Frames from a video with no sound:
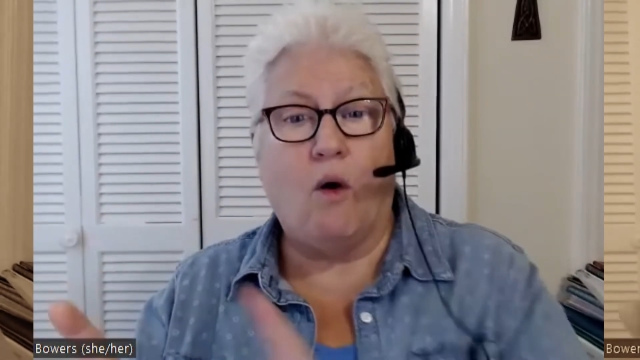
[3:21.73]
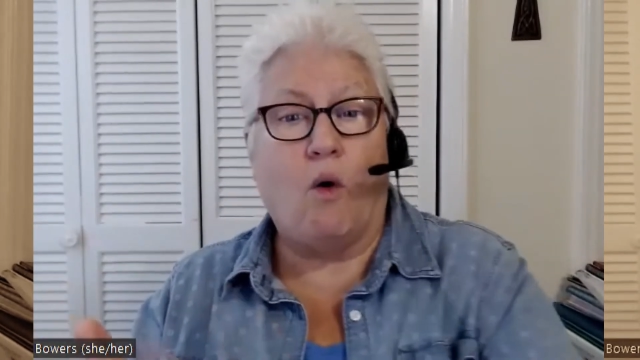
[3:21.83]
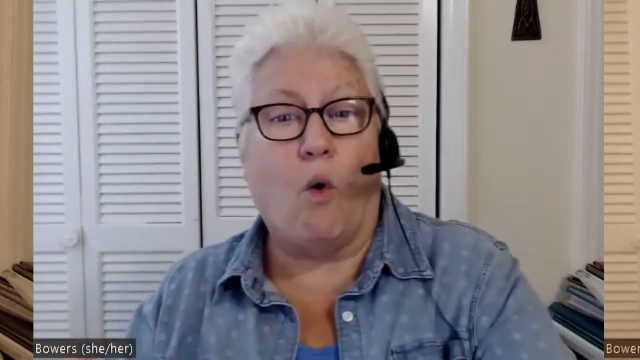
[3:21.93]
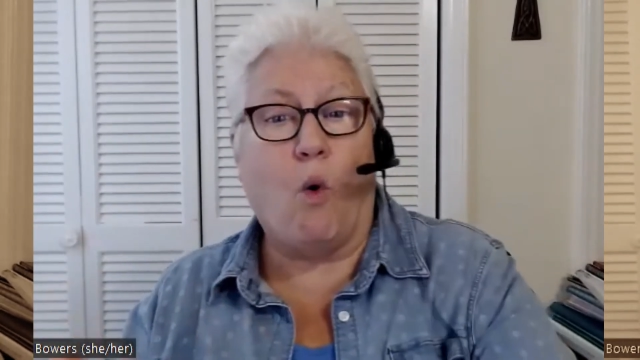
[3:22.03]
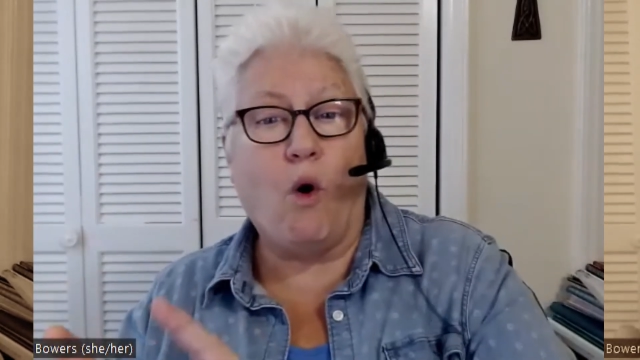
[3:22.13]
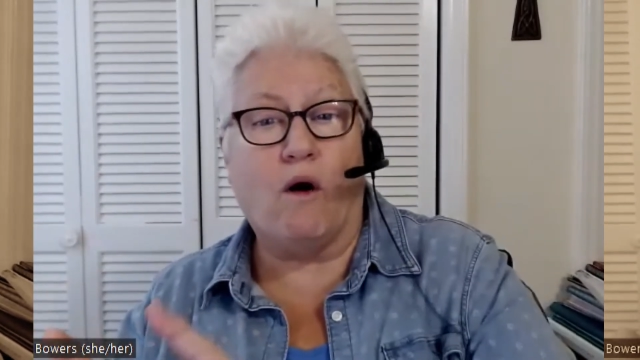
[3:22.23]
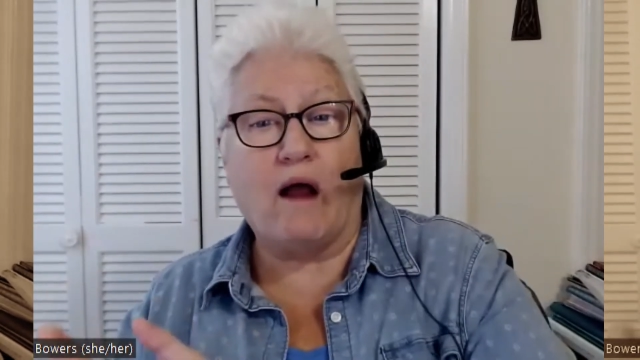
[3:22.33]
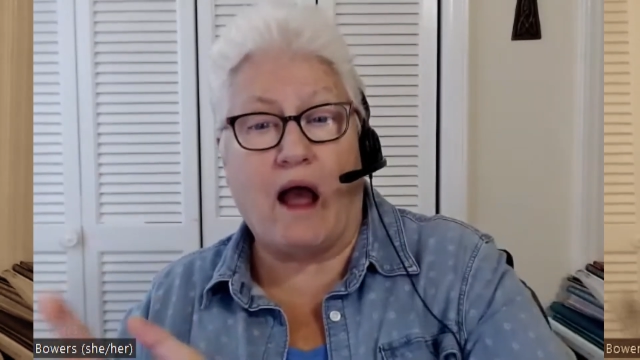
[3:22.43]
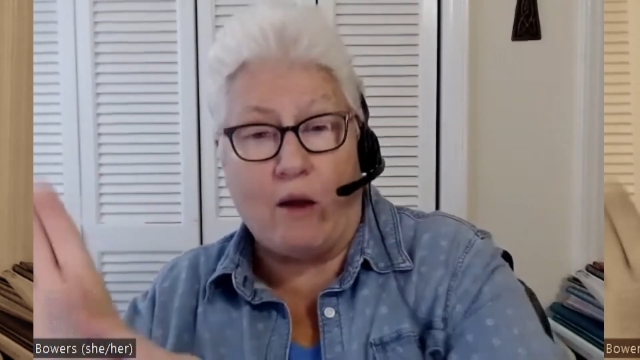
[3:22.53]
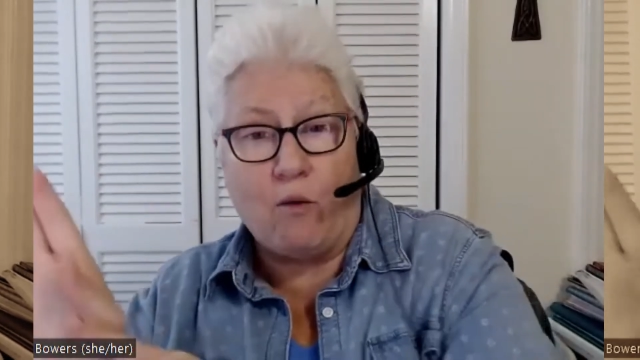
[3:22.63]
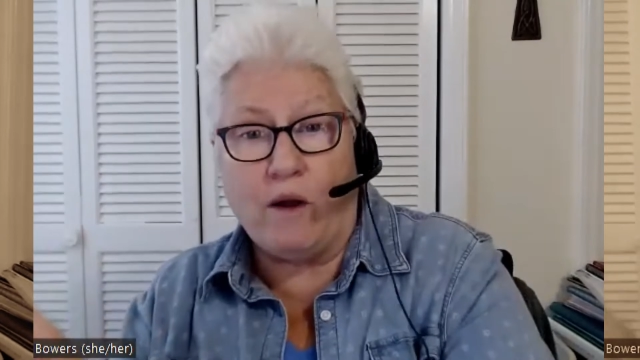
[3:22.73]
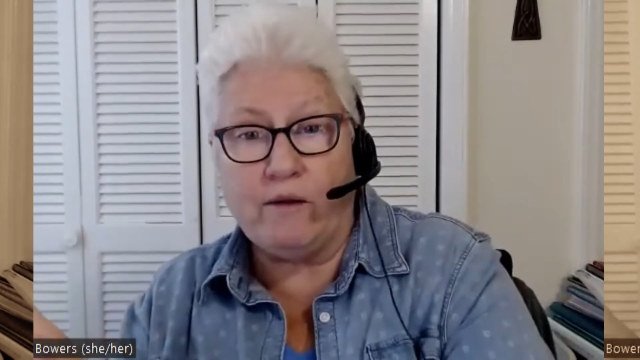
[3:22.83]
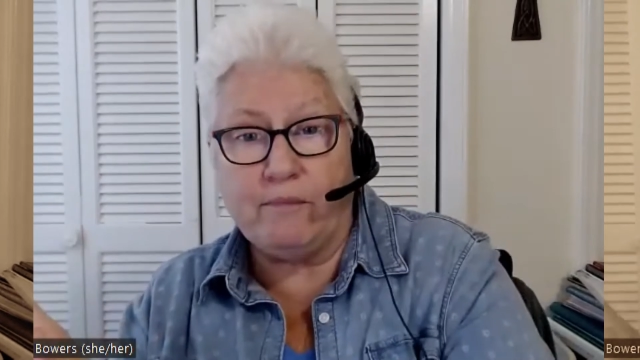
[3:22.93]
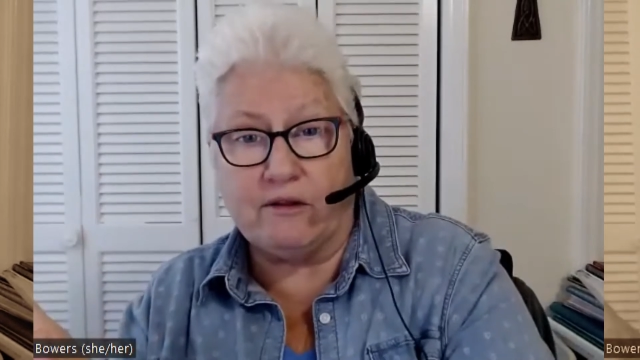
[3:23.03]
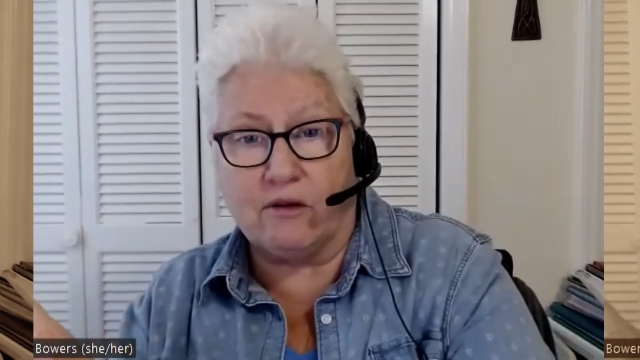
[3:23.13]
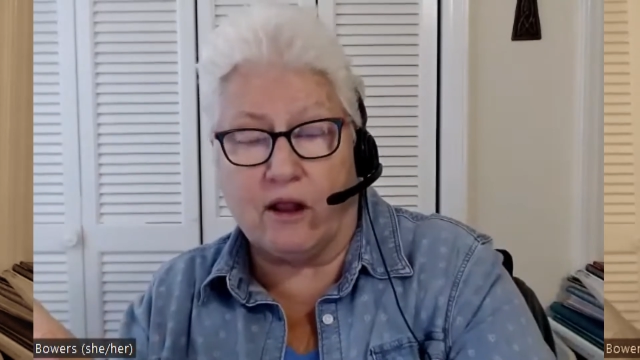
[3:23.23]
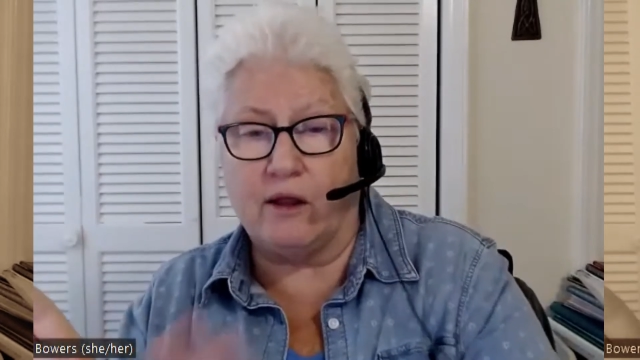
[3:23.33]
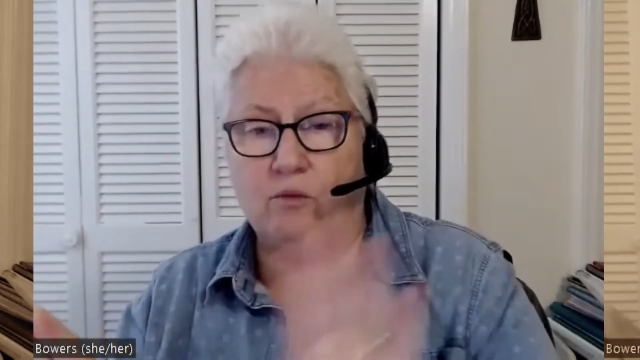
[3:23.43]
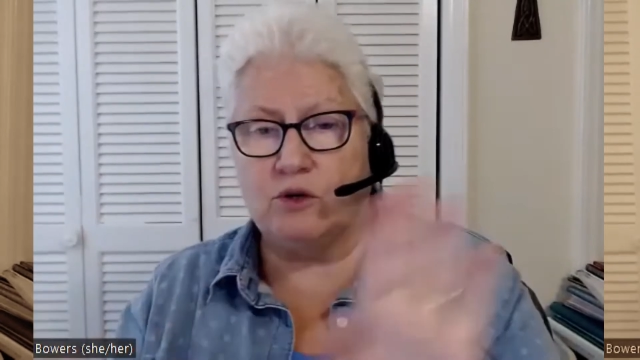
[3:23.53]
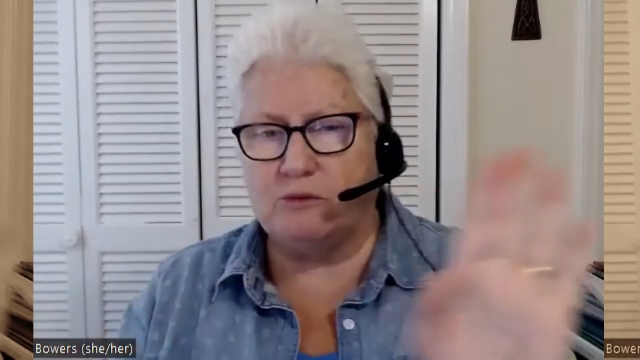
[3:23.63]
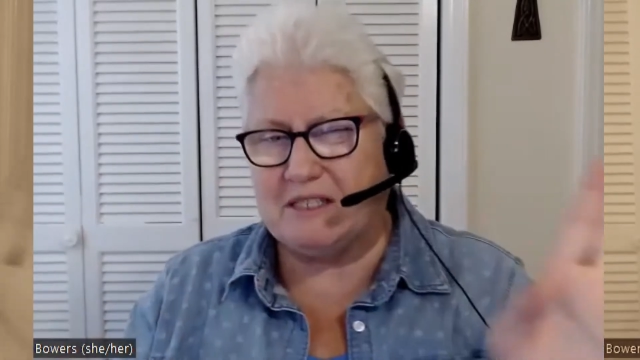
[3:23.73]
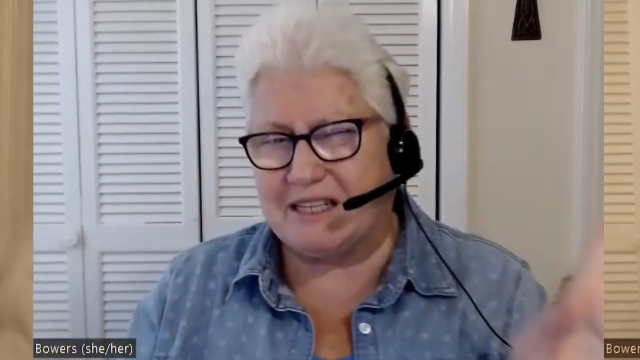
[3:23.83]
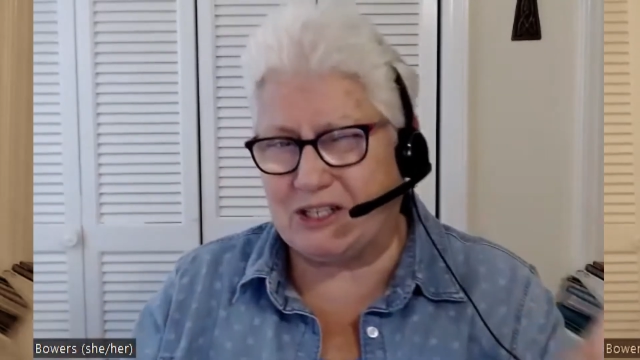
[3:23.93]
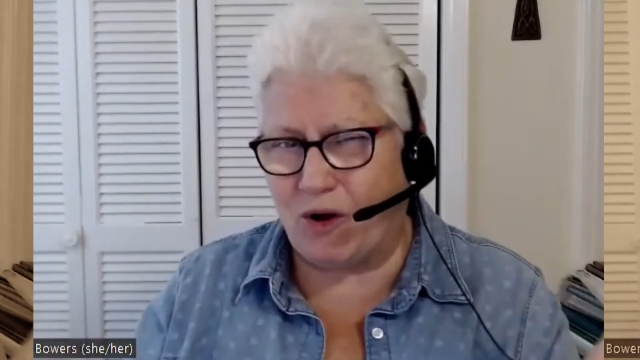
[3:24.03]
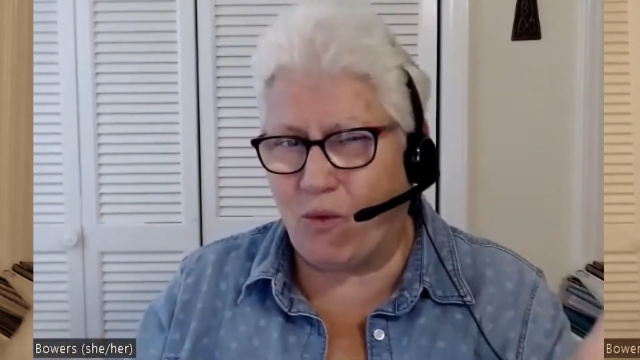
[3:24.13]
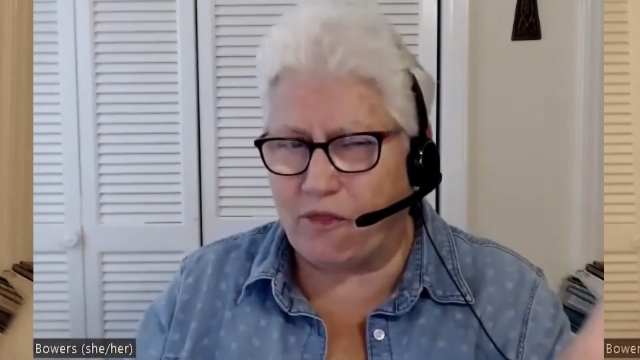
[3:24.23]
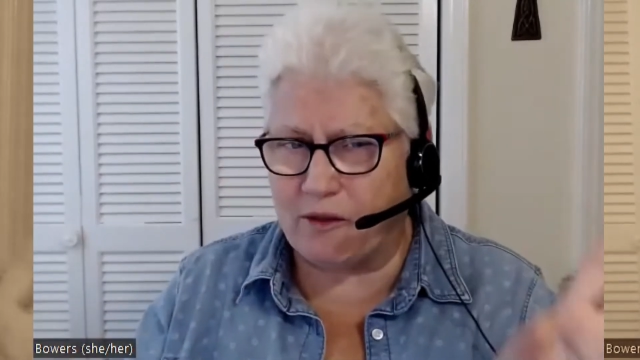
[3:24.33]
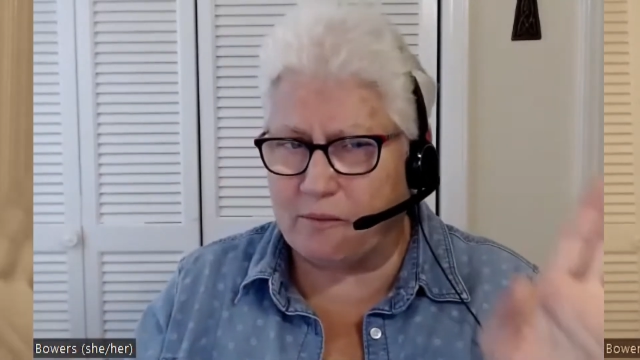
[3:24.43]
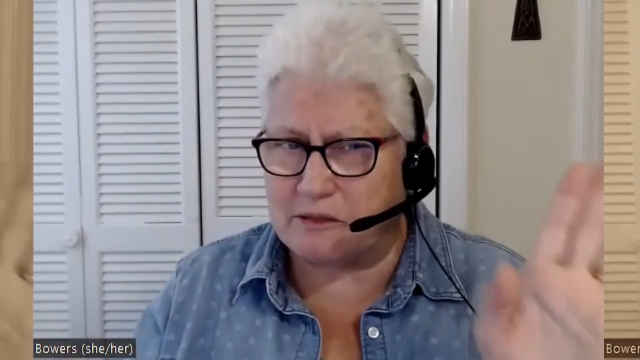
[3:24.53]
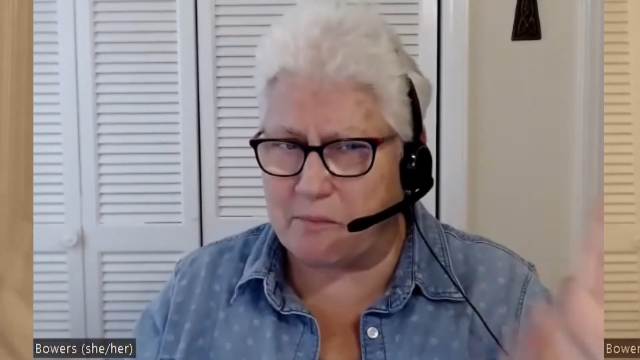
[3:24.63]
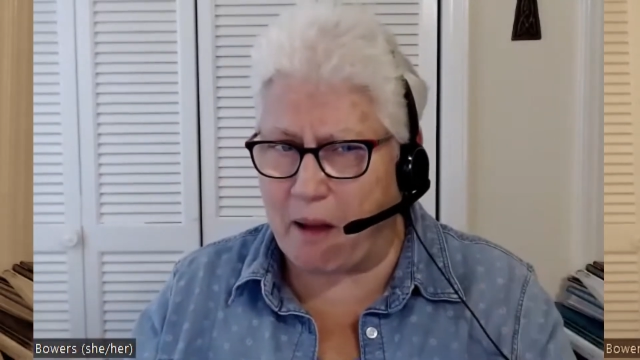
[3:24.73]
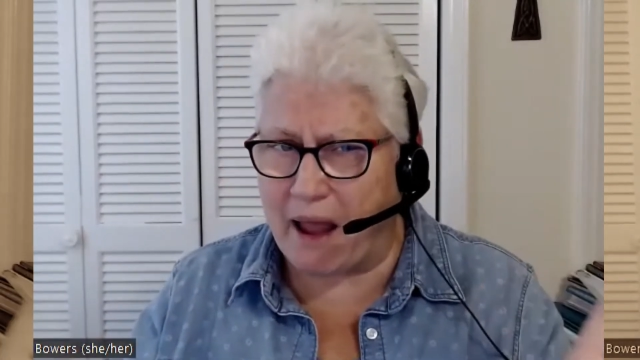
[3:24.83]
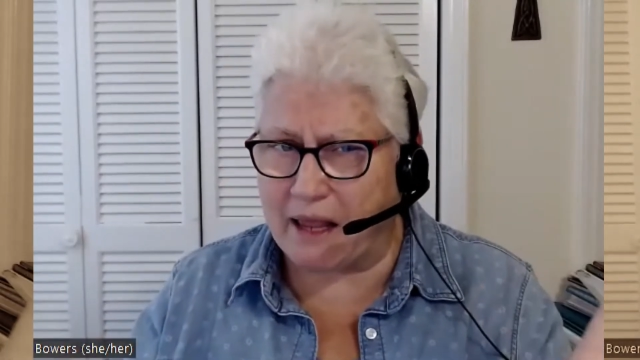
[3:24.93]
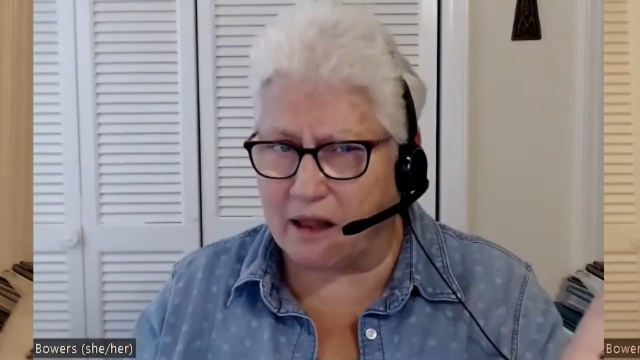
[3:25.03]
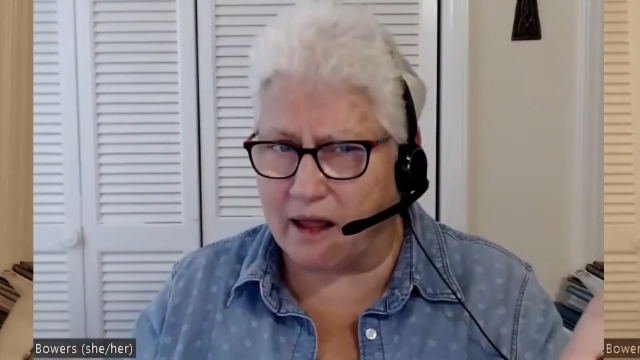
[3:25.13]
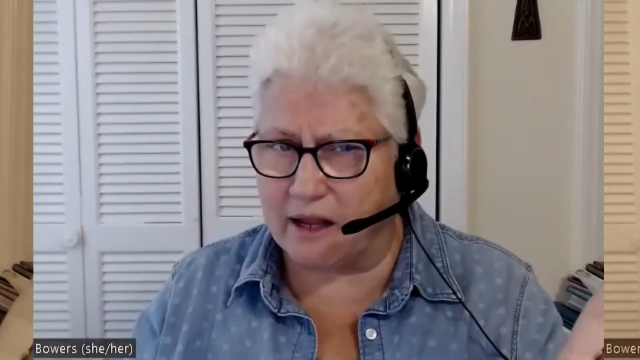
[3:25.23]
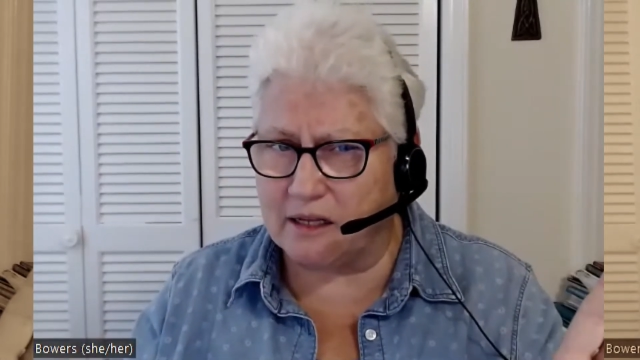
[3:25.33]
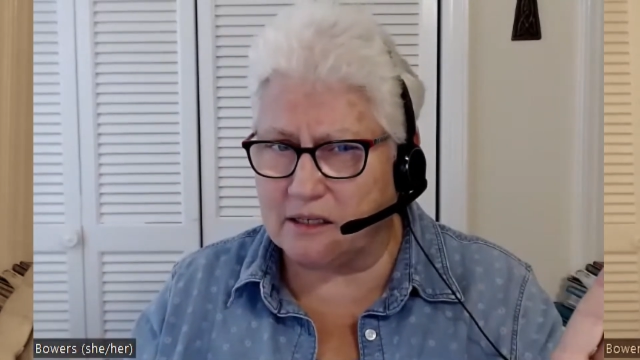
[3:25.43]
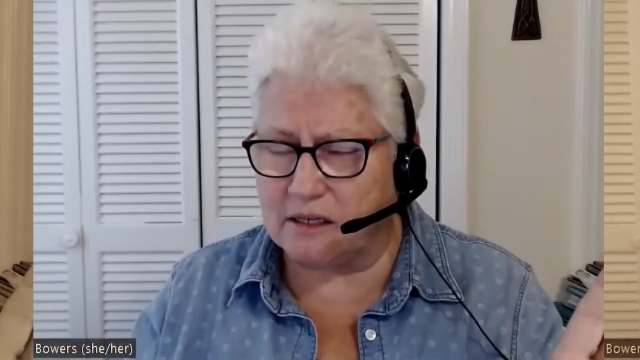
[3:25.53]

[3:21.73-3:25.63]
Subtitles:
or I want to be their client, which means I don't want them as my client.